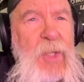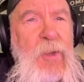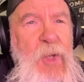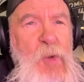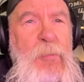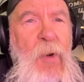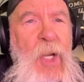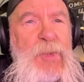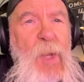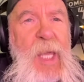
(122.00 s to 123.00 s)

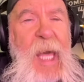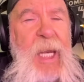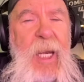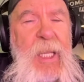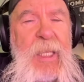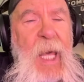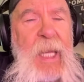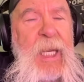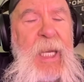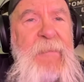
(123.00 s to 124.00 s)
Brunswick. I didn't. I
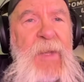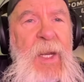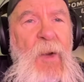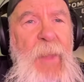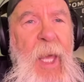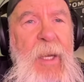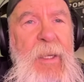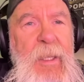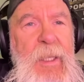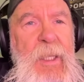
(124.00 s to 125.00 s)
didn't even know that.
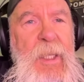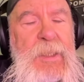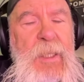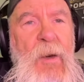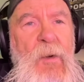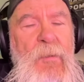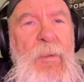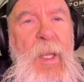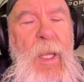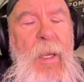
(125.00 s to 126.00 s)
Mm-hmm. So,
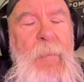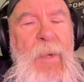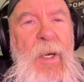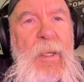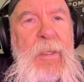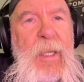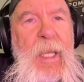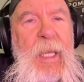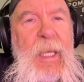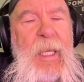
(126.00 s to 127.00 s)
but
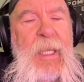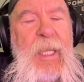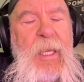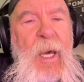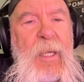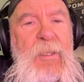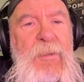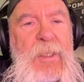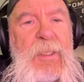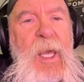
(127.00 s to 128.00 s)
and he got to
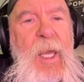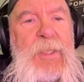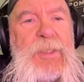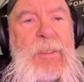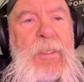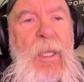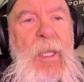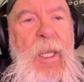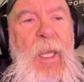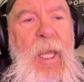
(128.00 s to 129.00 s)
the states,
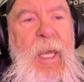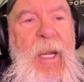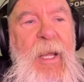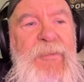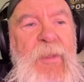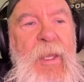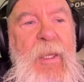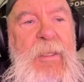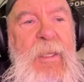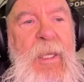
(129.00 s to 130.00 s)
and I
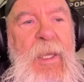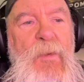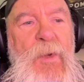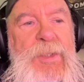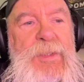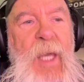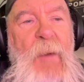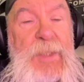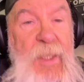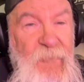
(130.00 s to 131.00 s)
think he was. I
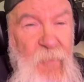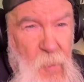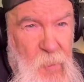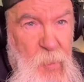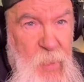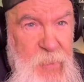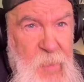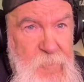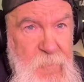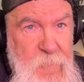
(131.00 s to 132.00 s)
was in Florida with
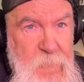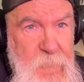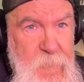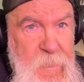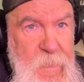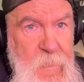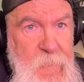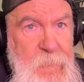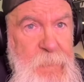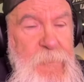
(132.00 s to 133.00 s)
him,
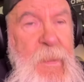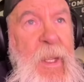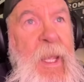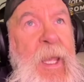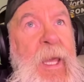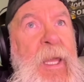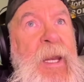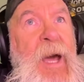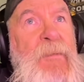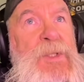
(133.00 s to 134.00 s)

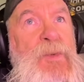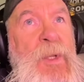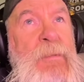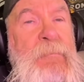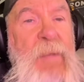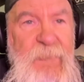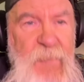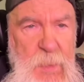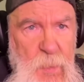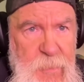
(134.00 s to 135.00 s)
and I was in
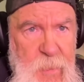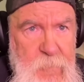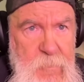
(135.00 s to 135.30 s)
Memphis with him.